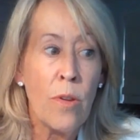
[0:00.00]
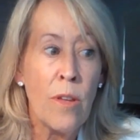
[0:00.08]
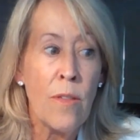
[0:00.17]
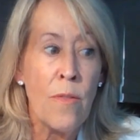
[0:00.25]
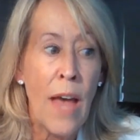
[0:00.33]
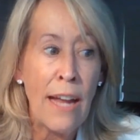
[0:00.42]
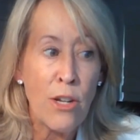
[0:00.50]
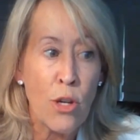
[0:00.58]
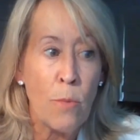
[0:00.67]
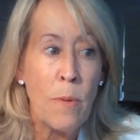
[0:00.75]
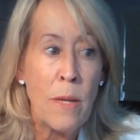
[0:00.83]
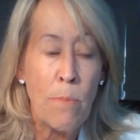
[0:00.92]
that
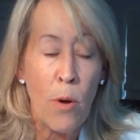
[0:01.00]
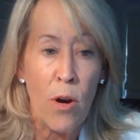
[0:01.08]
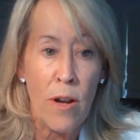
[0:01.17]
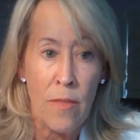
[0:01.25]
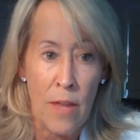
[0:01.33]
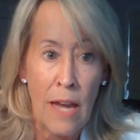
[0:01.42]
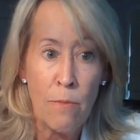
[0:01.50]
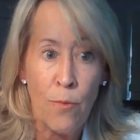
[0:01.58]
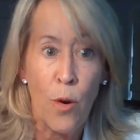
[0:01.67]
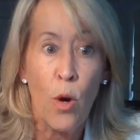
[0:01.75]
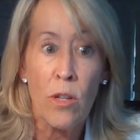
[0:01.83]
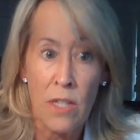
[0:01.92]
should be part of that,
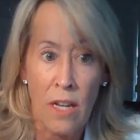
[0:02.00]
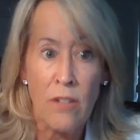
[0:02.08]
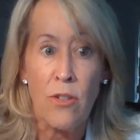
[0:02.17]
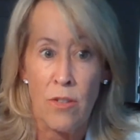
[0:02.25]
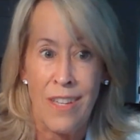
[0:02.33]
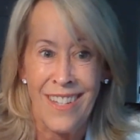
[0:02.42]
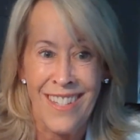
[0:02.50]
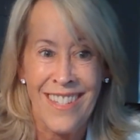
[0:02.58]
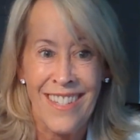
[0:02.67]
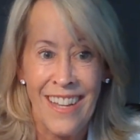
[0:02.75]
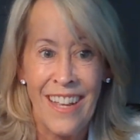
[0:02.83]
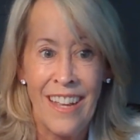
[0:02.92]
falls under
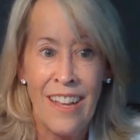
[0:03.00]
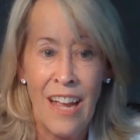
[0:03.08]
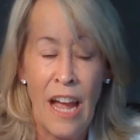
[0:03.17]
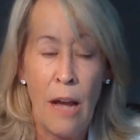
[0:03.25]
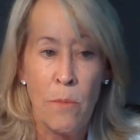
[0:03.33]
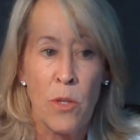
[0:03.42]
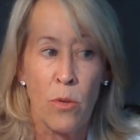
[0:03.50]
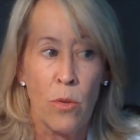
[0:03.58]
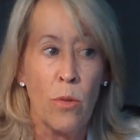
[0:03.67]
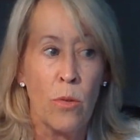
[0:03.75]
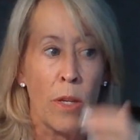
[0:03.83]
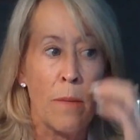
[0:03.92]
this.
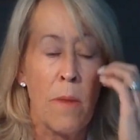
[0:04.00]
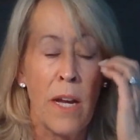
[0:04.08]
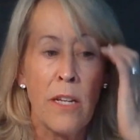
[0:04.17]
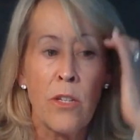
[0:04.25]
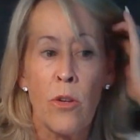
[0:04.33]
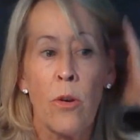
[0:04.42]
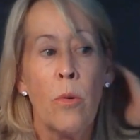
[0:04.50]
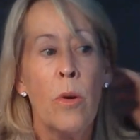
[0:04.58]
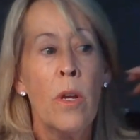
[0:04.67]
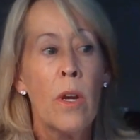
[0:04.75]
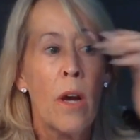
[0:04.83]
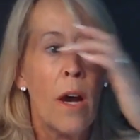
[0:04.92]
Absolutely, Mike. So
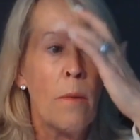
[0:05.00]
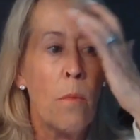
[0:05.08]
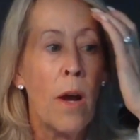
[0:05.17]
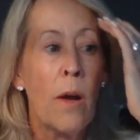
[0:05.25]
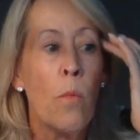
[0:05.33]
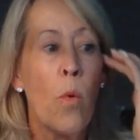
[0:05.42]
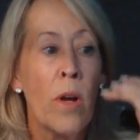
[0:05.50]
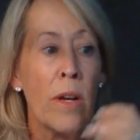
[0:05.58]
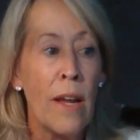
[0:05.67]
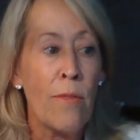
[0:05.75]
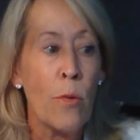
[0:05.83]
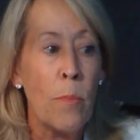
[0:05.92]
I want
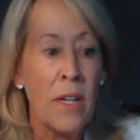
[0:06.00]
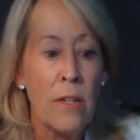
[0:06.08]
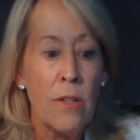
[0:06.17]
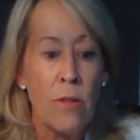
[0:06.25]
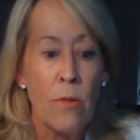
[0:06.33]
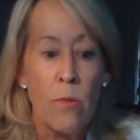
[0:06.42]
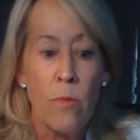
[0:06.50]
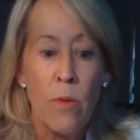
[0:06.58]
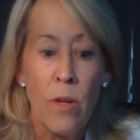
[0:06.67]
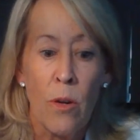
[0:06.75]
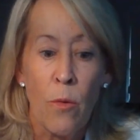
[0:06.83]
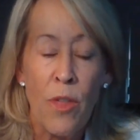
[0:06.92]
everybody to,
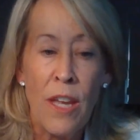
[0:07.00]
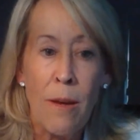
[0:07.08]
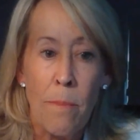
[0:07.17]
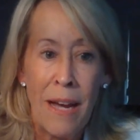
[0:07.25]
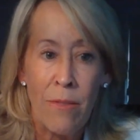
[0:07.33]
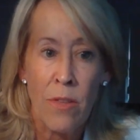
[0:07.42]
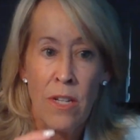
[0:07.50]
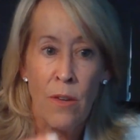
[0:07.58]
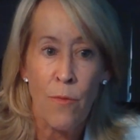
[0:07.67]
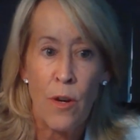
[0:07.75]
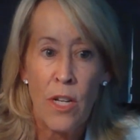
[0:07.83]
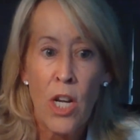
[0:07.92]
think about the
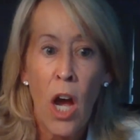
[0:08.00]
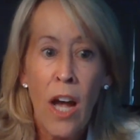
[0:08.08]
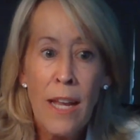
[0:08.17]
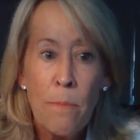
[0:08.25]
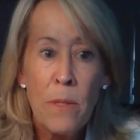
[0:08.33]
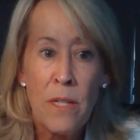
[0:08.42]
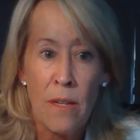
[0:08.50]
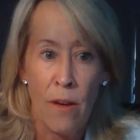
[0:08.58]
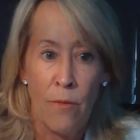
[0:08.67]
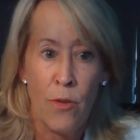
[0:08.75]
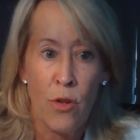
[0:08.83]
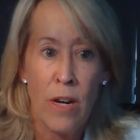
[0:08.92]
different types
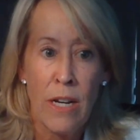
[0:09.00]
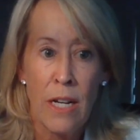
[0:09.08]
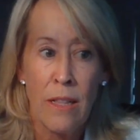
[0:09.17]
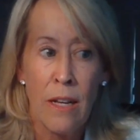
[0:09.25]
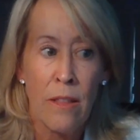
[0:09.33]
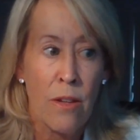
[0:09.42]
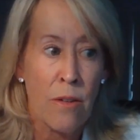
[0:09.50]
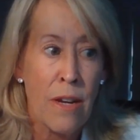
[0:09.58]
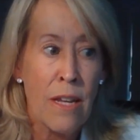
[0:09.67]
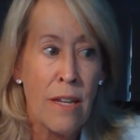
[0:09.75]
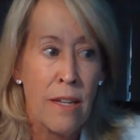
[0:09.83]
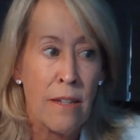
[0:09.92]
of training that there
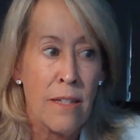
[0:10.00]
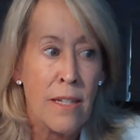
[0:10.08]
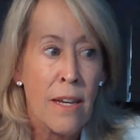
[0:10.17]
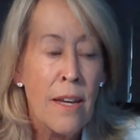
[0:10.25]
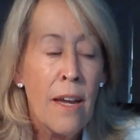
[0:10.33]
is,